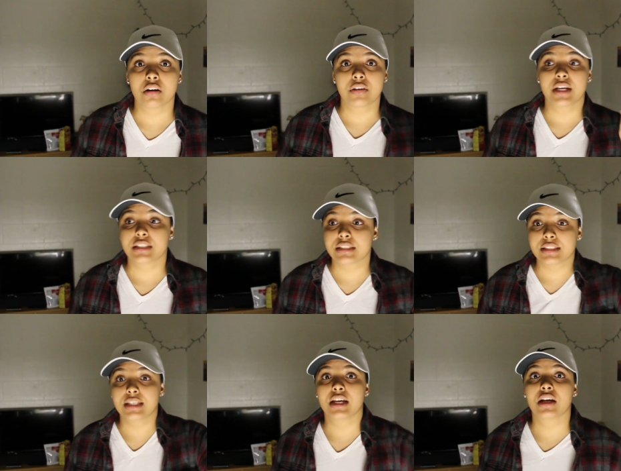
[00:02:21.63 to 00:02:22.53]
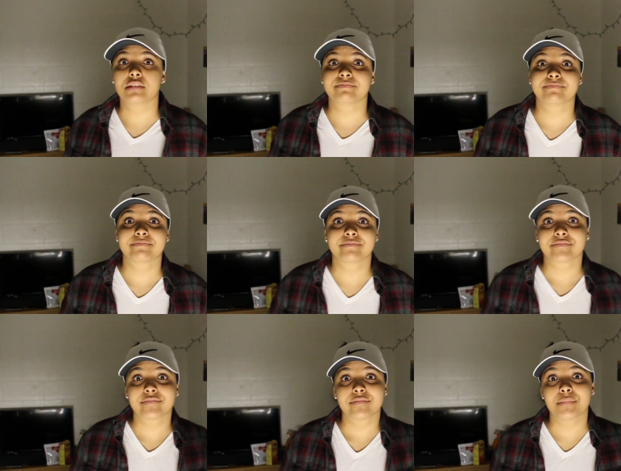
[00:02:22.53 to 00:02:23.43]
Alright, see y'all.
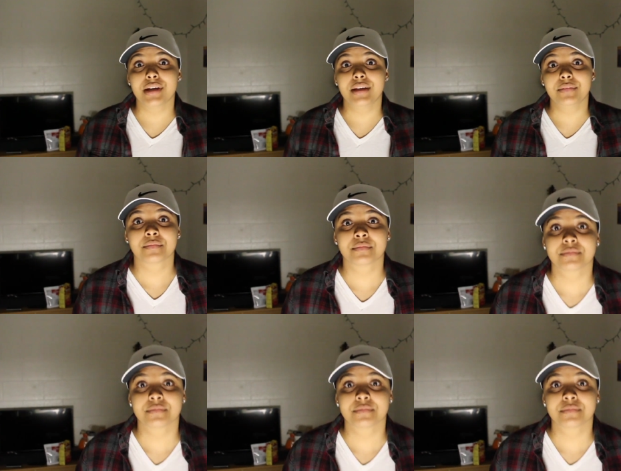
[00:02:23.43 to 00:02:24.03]
Bye.